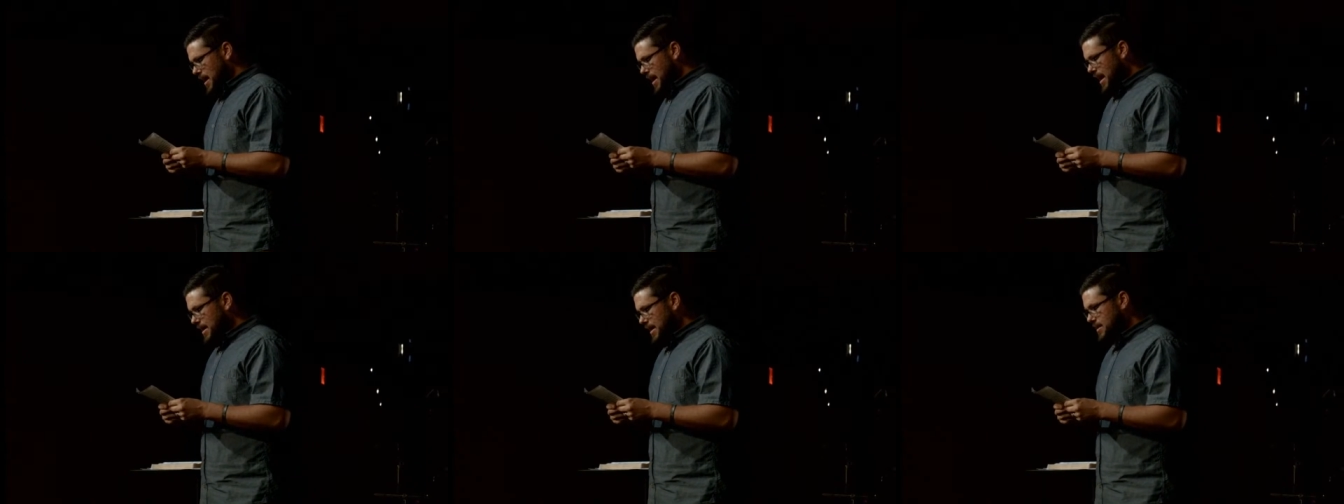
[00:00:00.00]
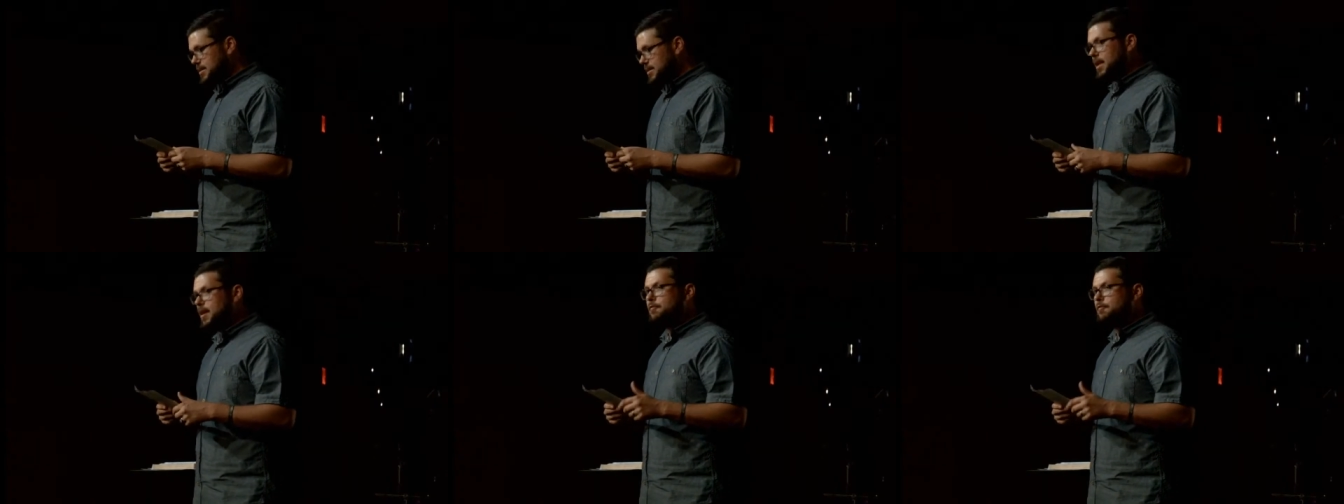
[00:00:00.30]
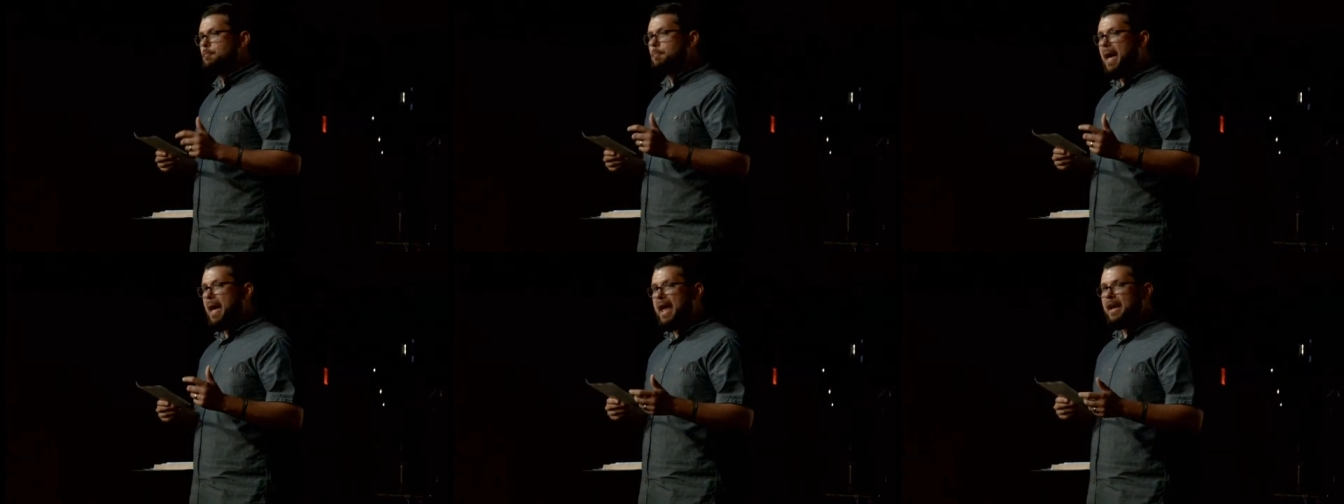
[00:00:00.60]
His
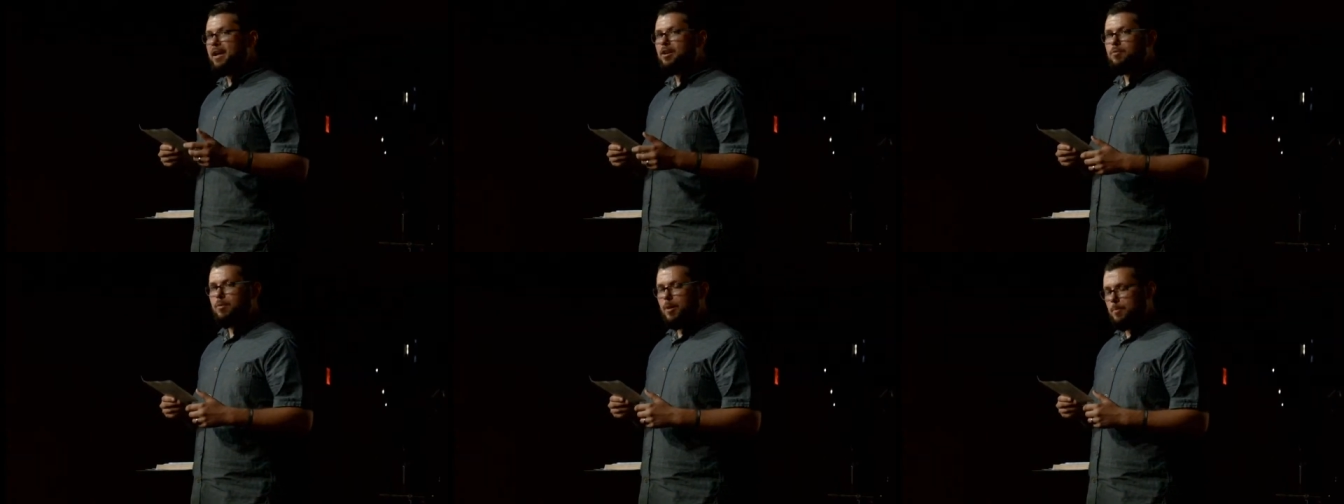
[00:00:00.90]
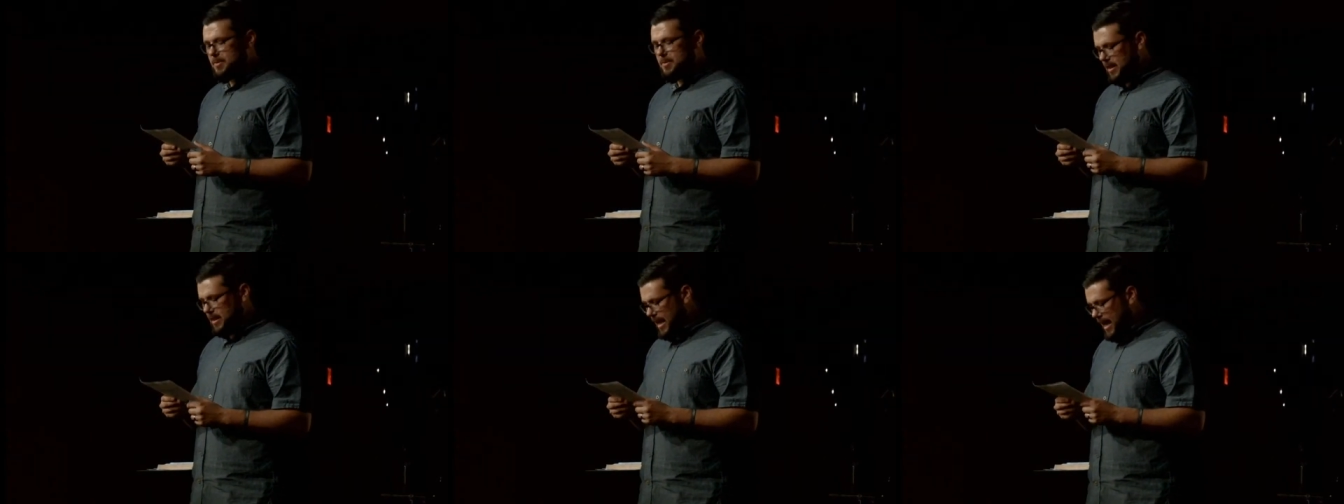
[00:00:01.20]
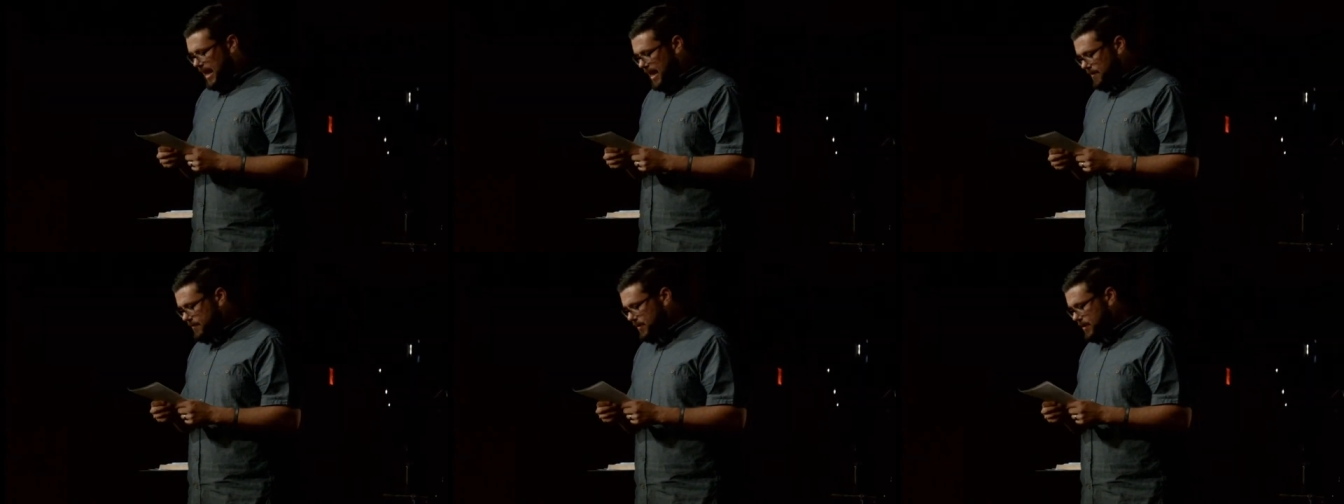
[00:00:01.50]
love bankrupted
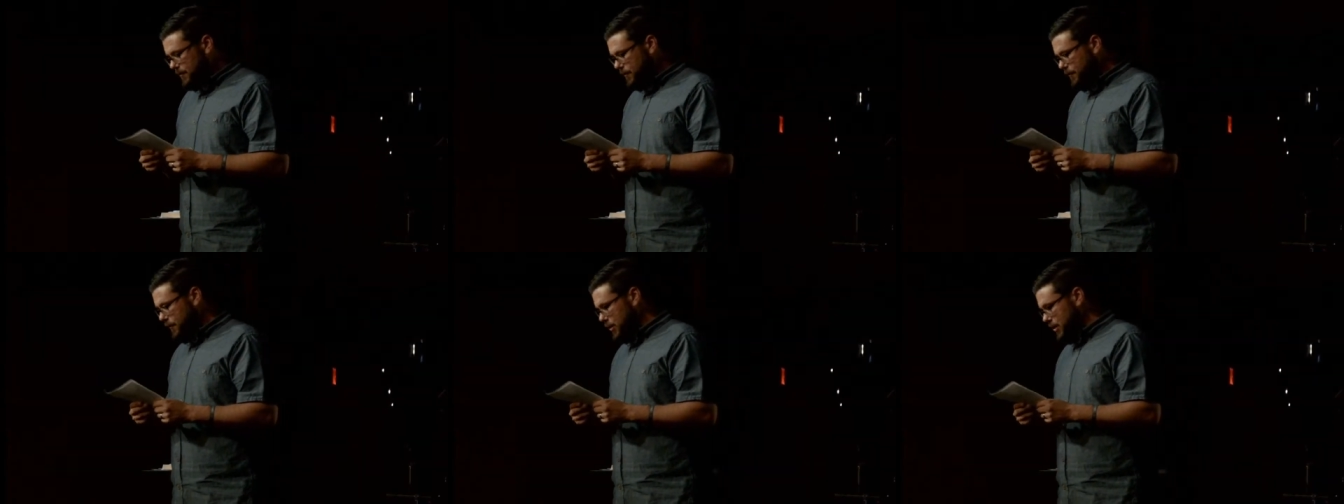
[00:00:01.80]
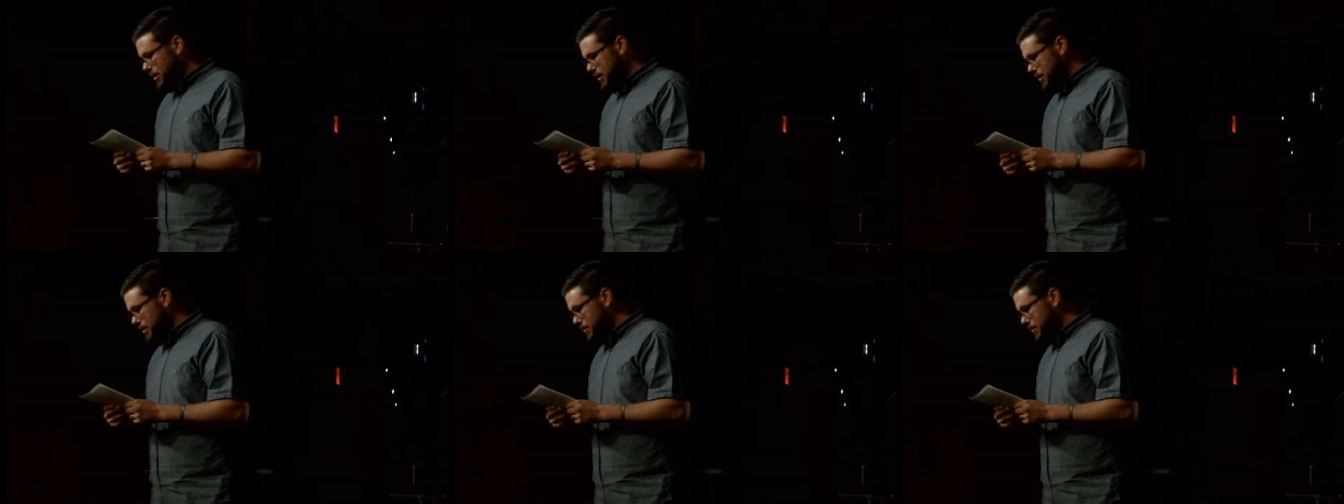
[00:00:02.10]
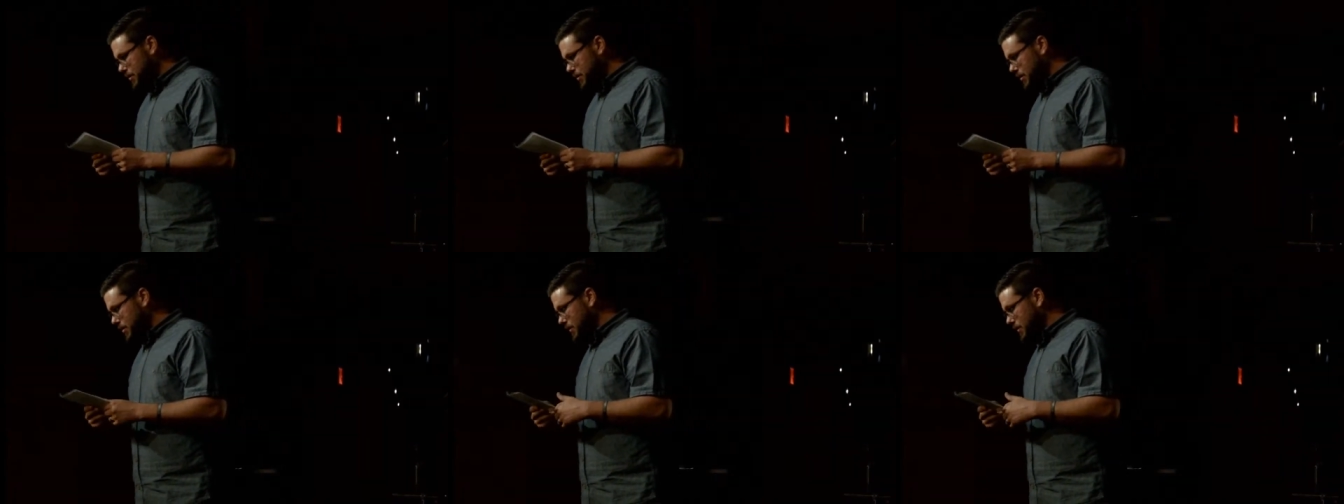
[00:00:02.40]
heaven for you,
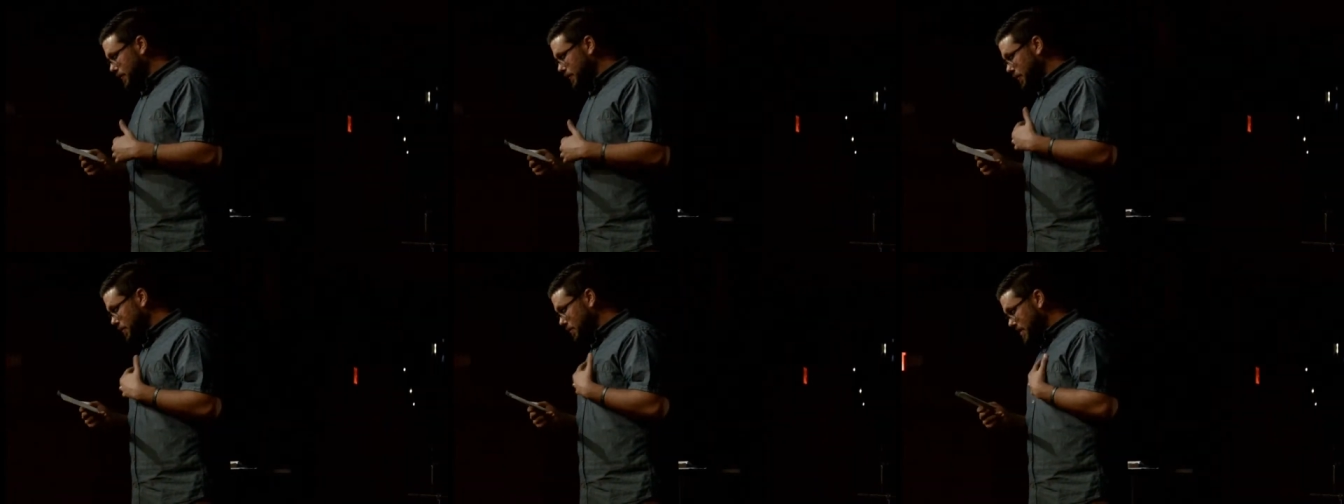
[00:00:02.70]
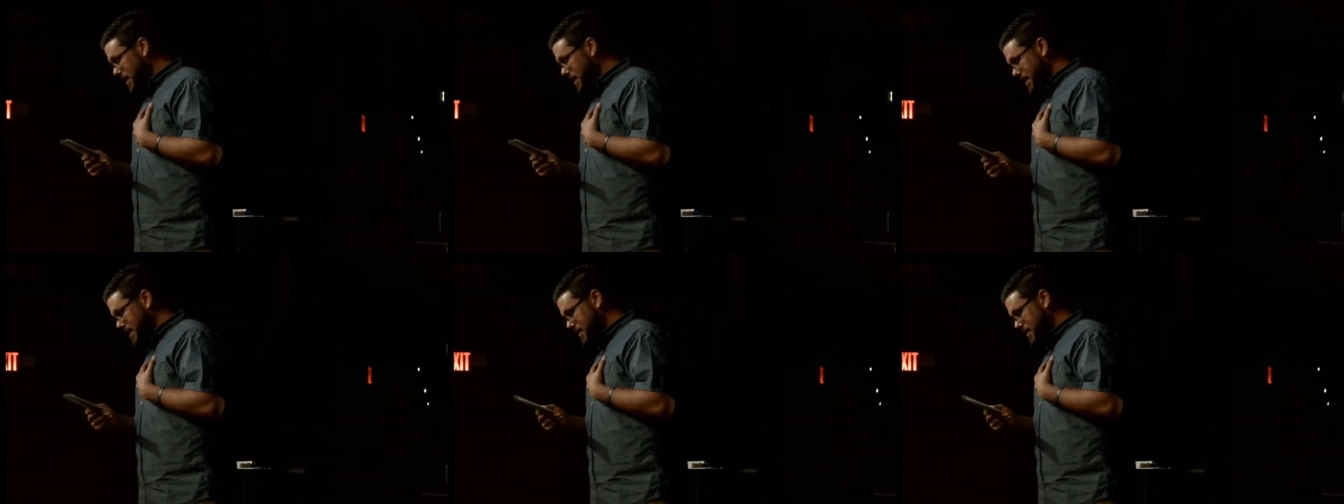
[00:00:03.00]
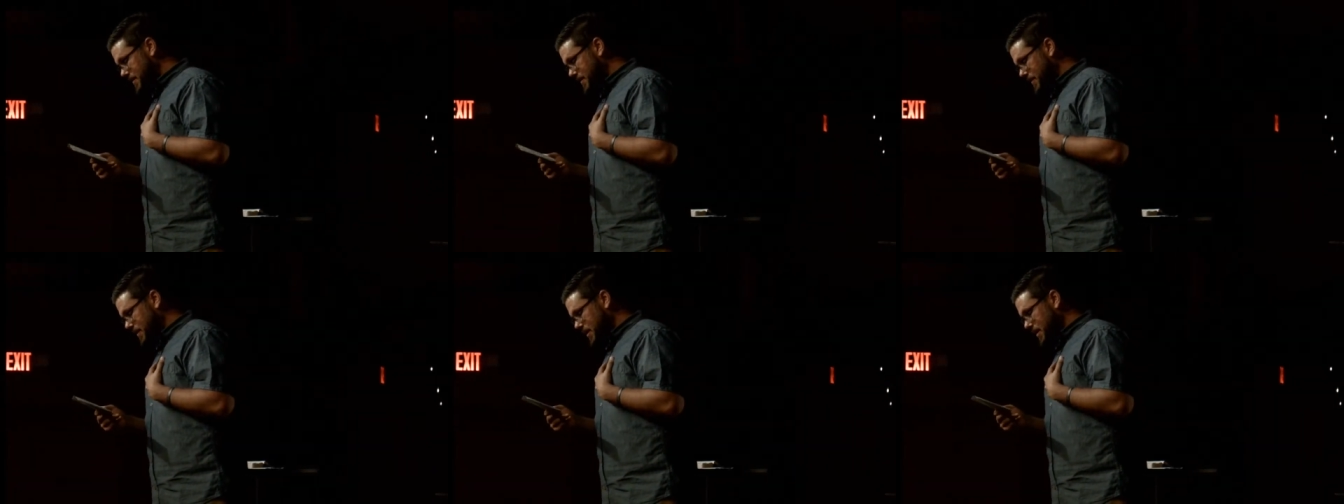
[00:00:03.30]
for me.